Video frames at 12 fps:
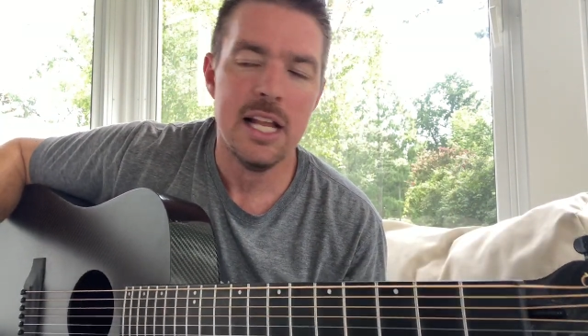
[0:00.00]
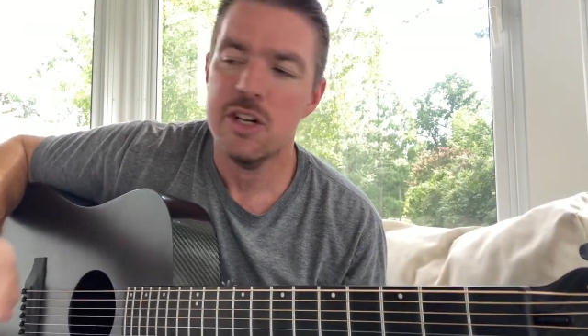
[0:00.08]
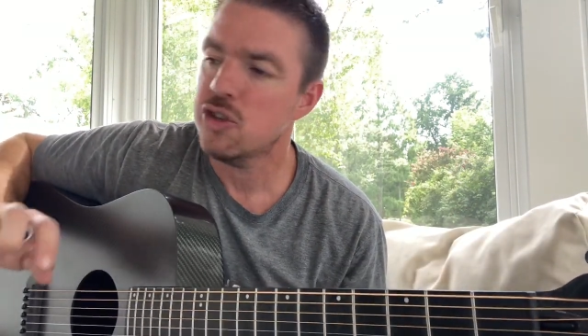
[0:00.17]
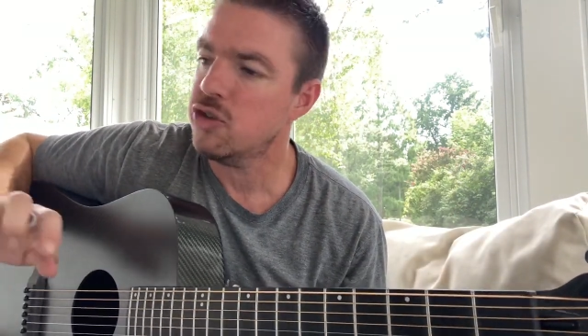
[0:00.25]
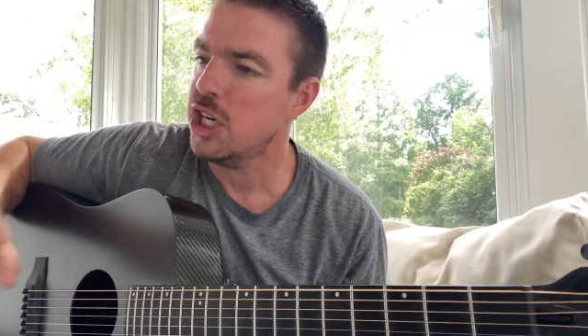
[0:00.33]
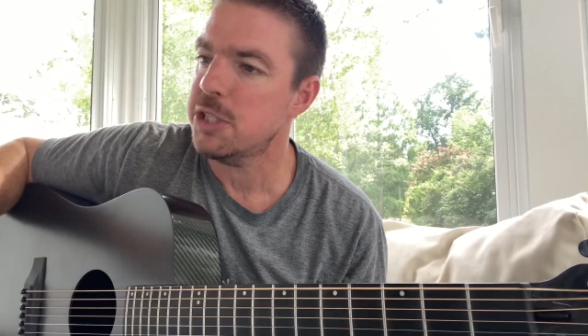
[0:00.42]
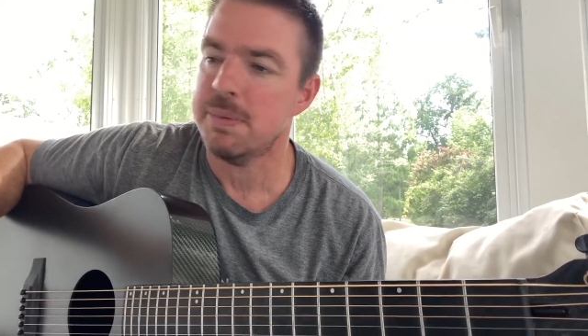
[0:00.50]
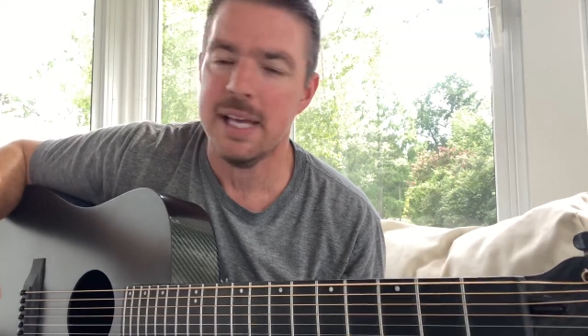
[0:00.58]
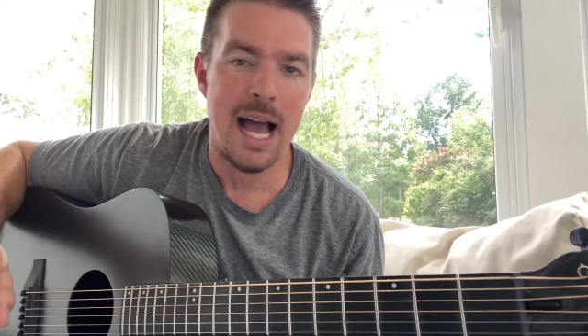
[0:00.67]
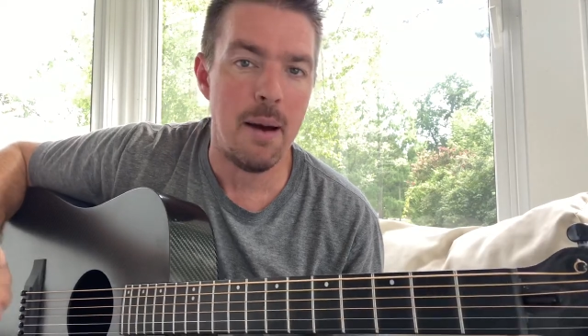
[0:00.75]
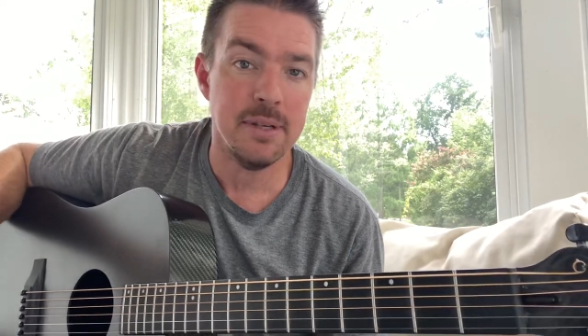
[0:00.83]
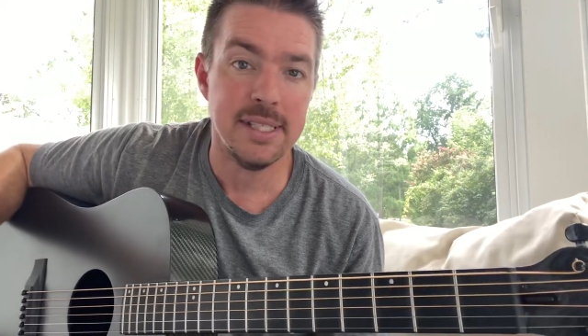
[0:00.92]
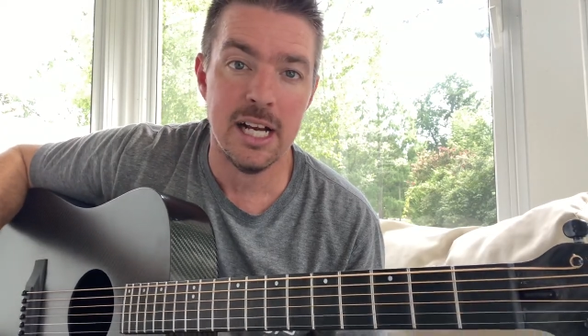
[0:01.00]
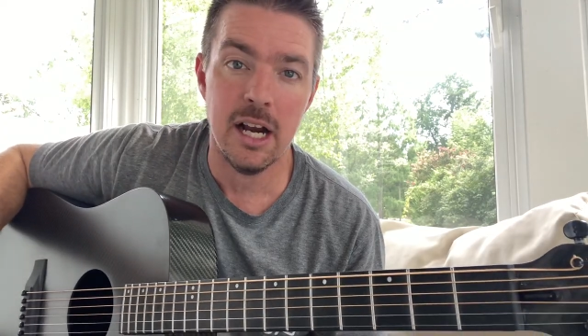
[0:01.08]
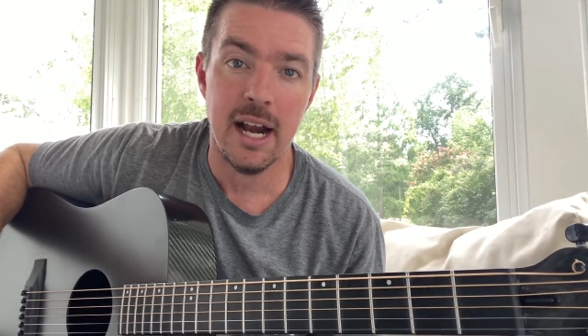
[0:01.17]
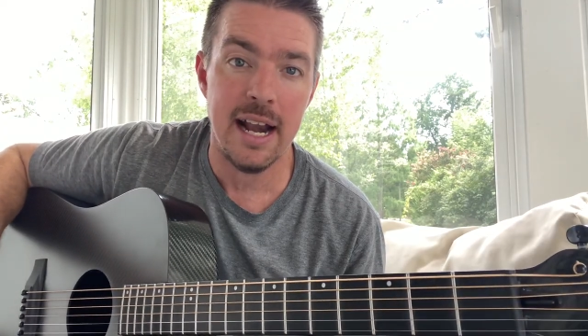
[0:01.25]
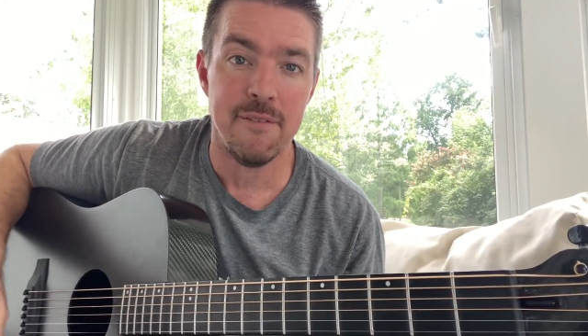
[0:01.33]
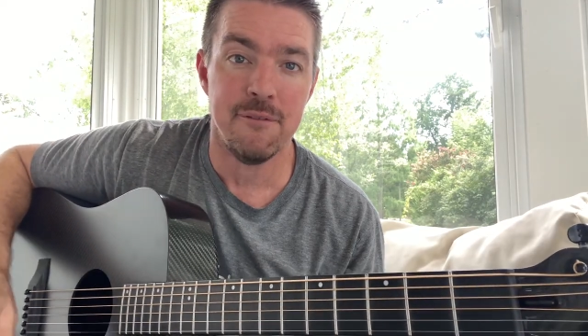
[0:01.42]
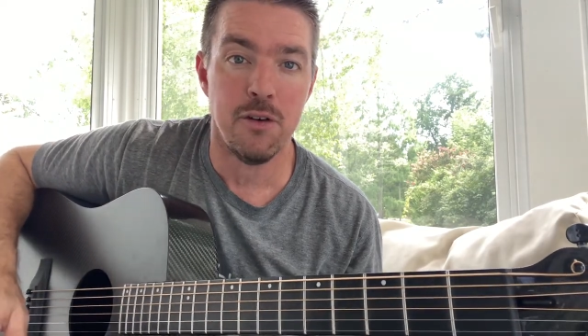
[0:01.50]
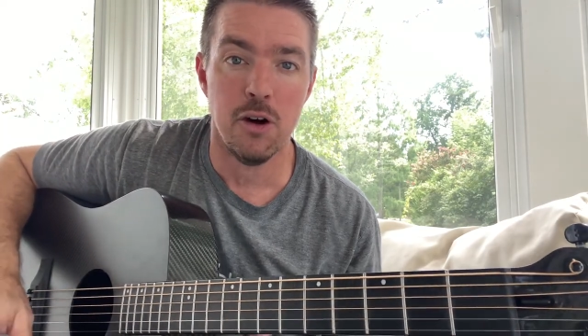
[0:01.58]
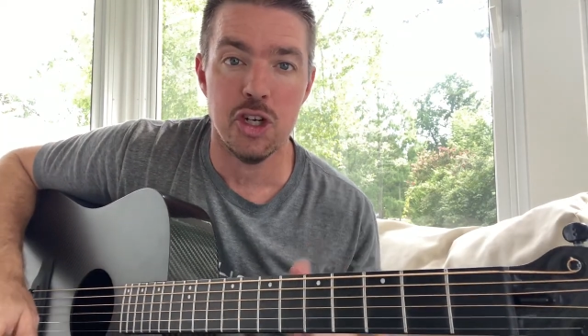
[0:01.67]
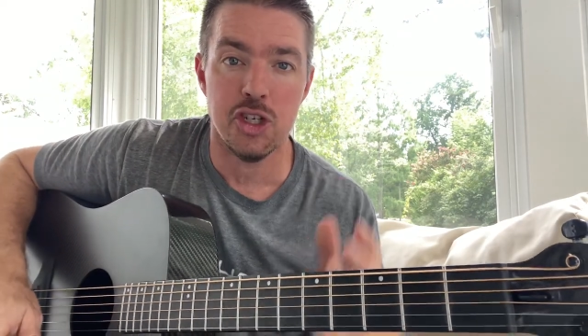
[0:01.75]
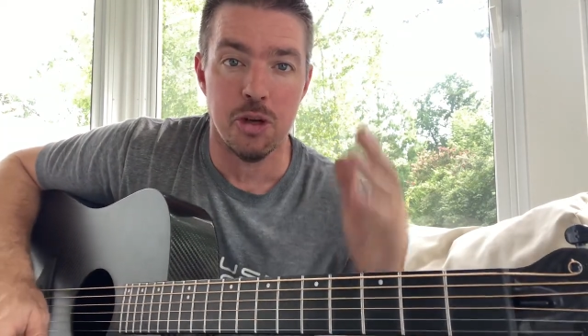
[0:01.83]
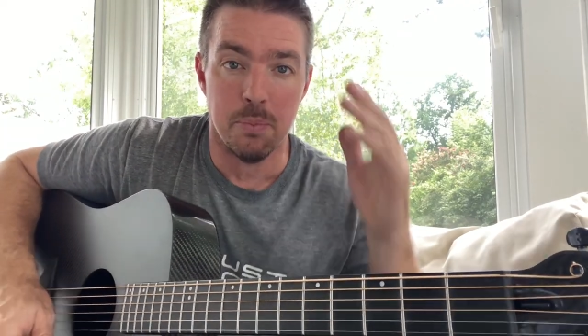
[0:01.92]
Trust me, I was there, and at
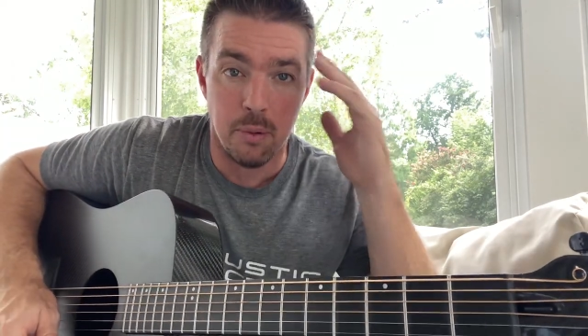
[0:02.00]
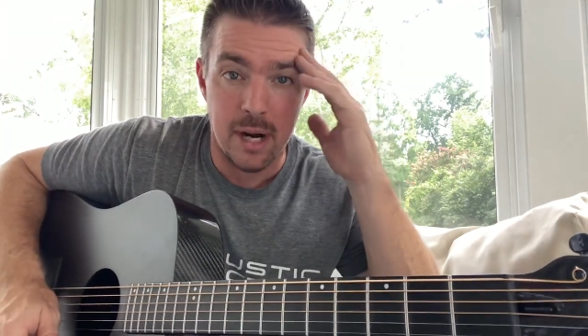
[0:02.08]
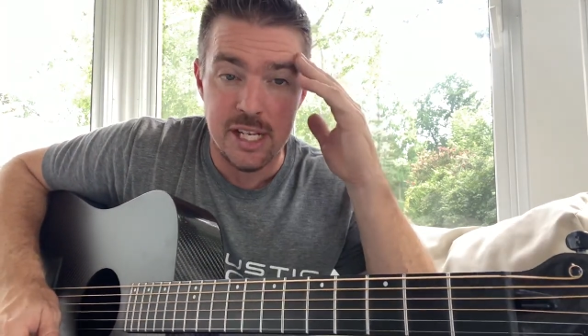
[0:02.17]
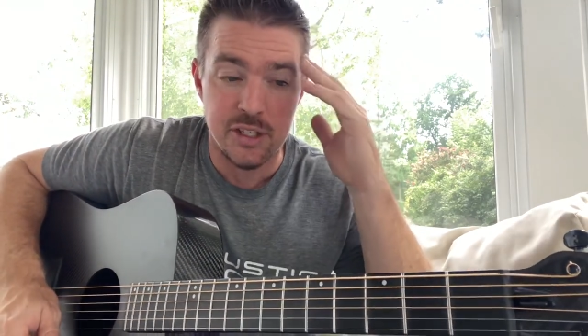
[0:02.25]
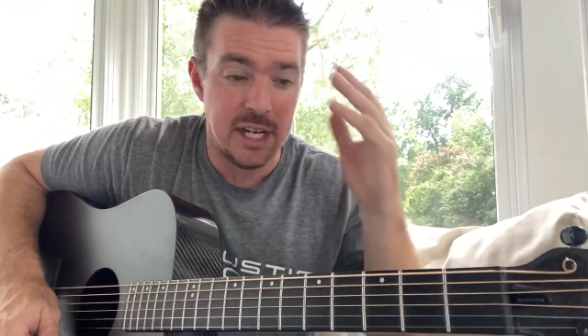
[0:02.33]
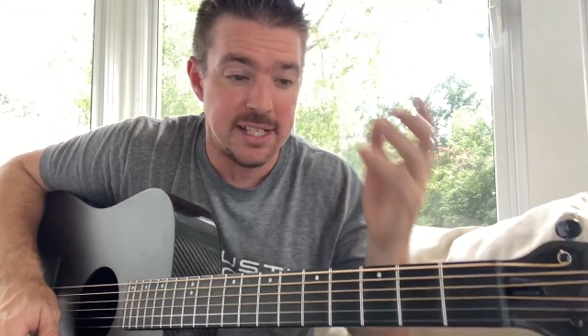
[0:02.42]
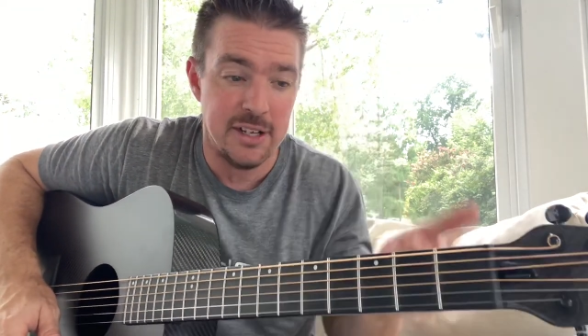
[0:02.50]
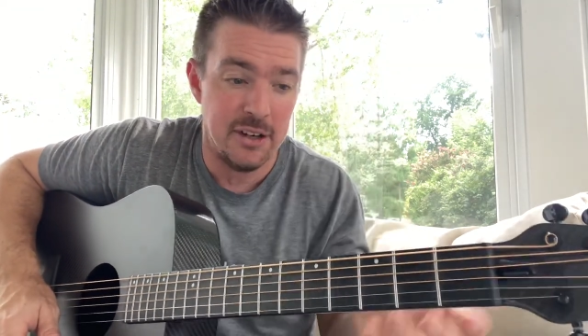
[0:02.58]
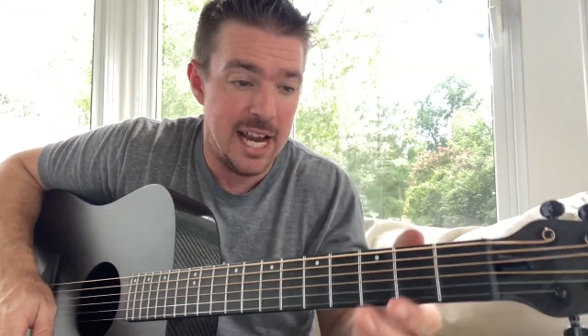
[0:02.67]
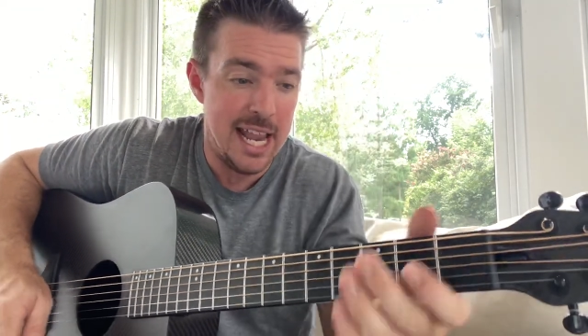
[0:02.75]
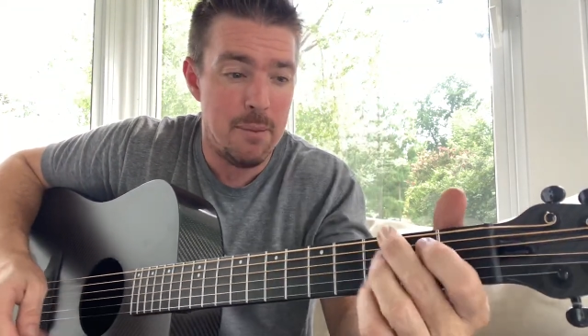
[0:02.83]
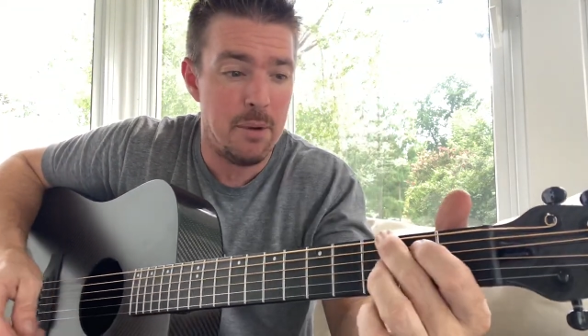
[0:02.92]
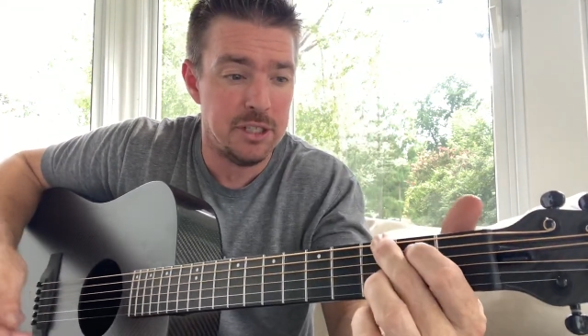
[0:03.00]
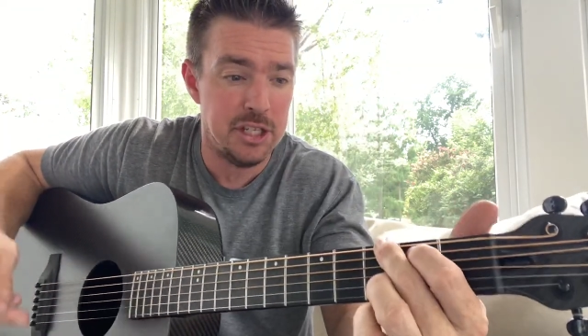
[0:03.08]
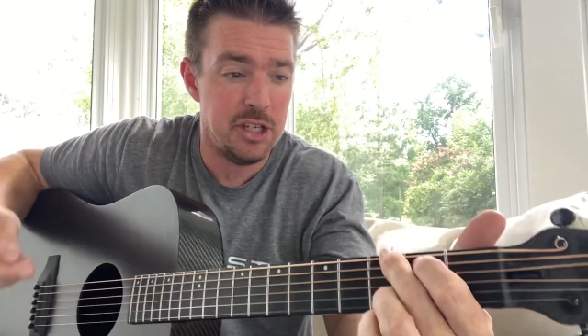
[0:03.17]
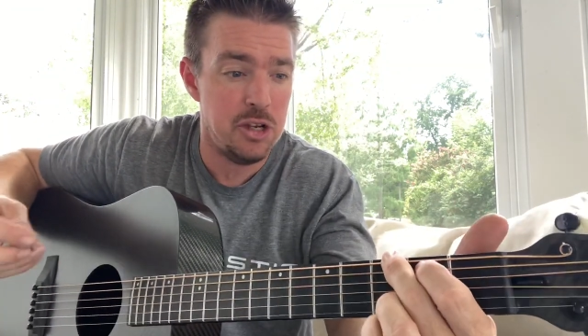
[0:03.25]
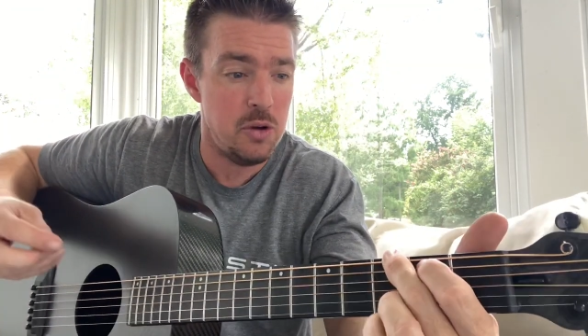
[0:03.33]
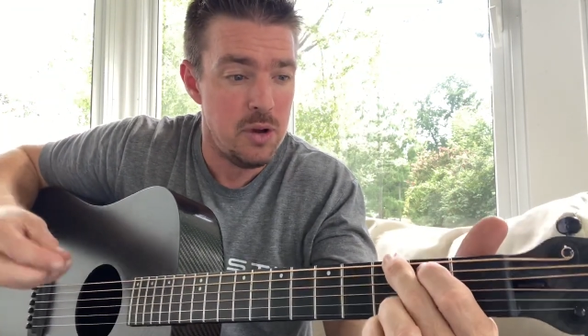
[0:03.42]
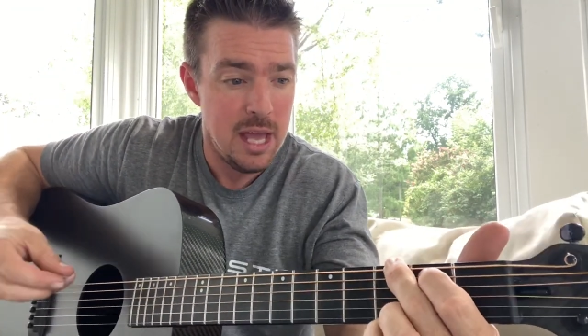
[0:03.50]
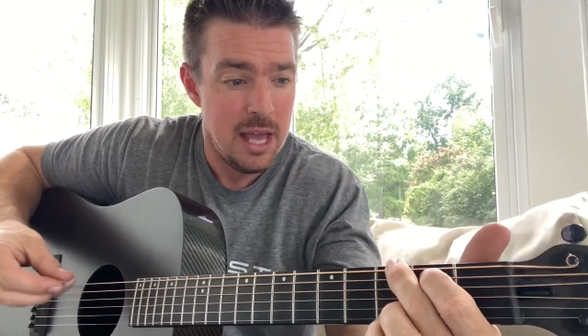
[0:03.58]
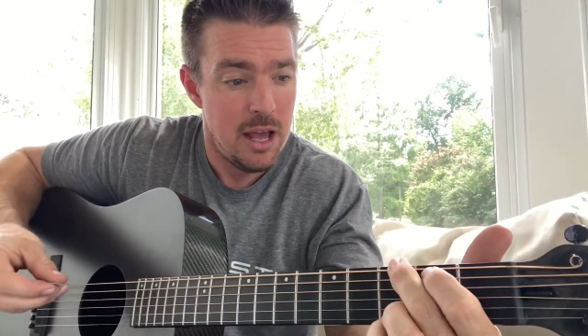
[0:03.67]
first your brain's trying to tell your hand what to do